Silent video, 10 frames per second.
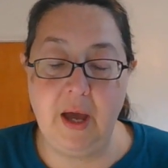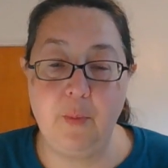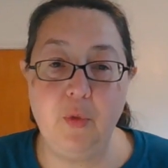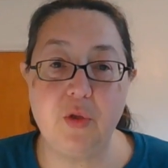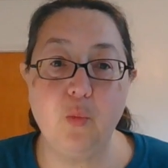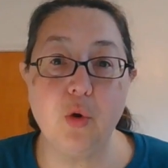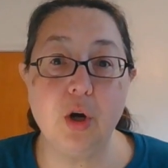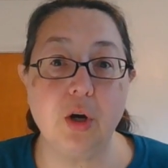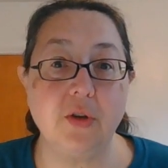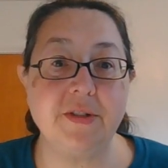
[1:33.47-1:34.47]
with
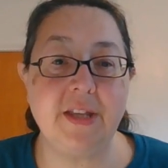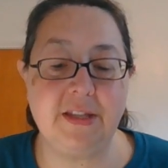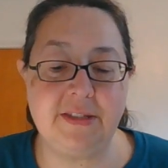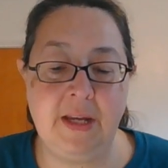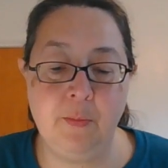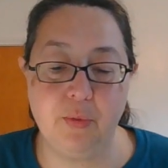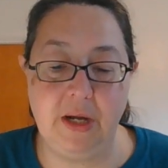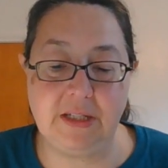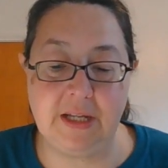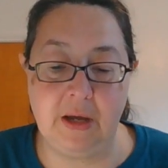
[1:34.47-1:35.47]
words that same
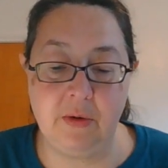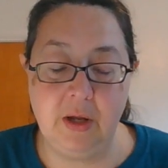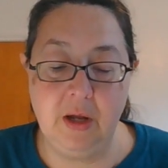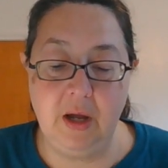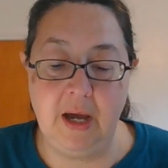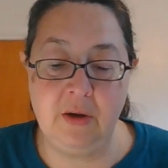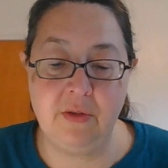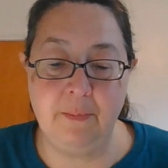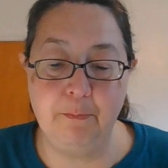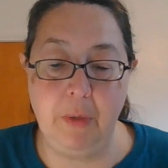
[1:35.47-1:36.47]
breakdown. Under
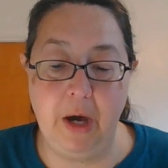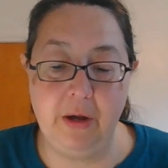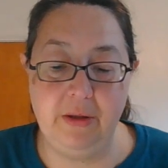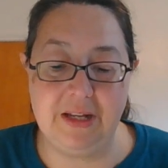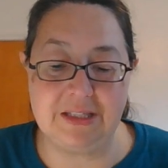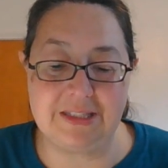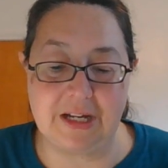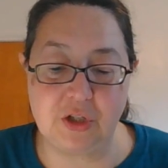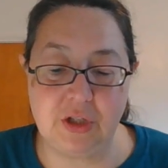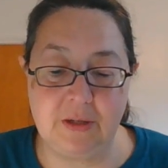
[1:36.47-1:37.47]
the model it
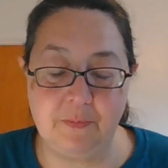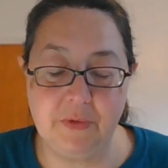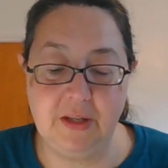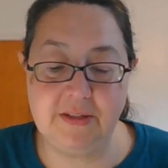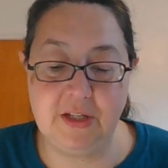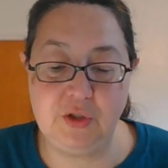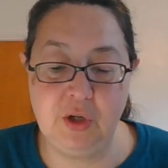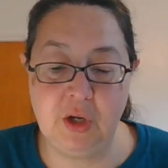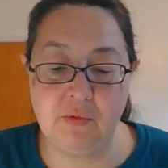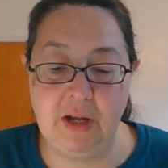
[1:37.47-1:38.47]
section, it says you
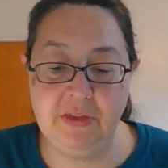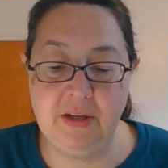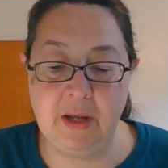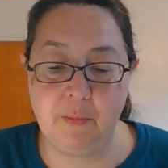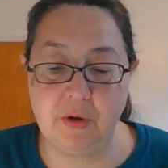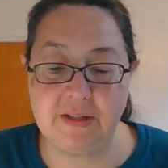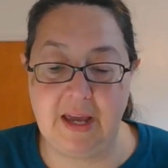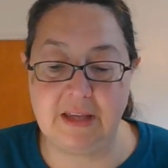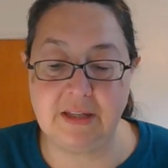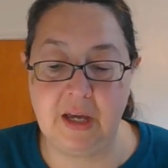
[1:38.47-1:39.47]
can write the numbers
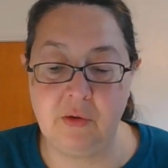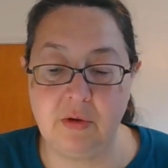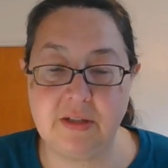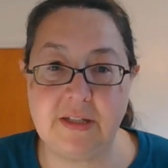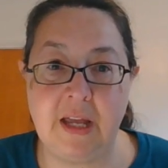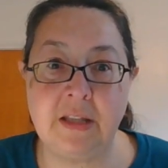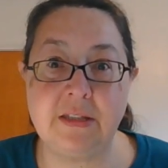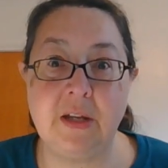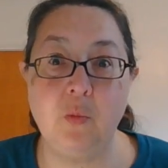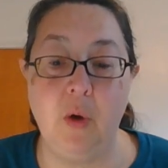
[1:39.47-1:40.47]
as hundreds, tens,
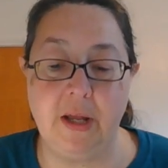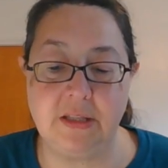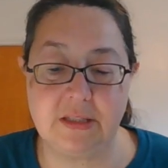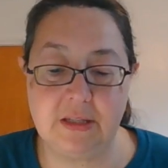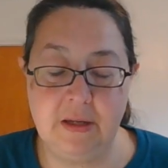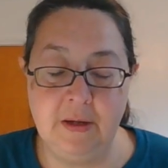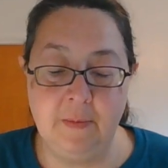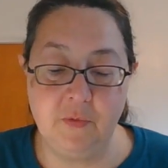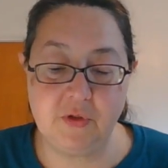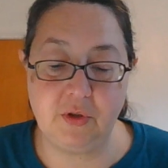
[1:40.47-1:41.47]
and ones.
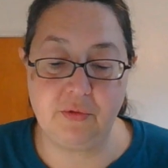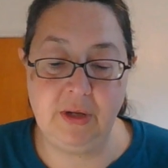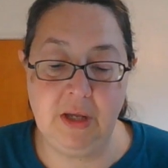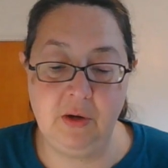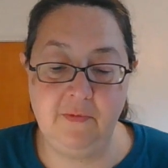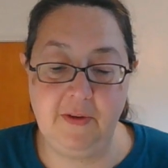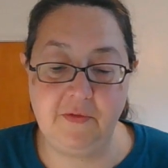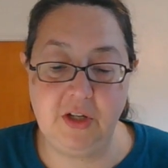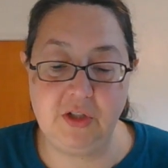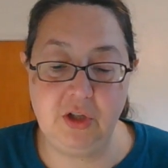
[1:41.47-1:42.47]
So
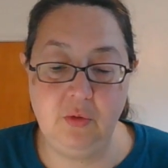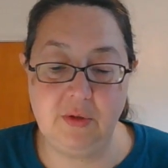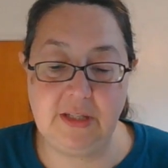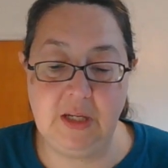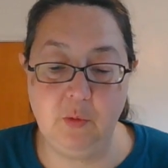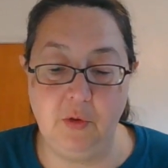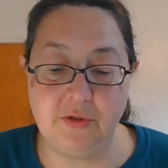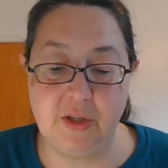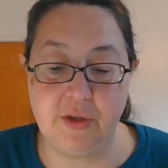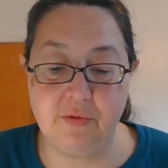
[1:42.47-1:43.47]
352 is equal
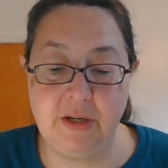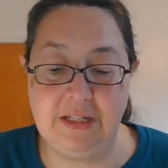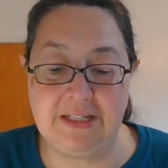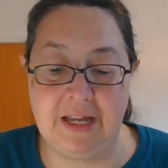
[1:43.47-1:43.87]
to 3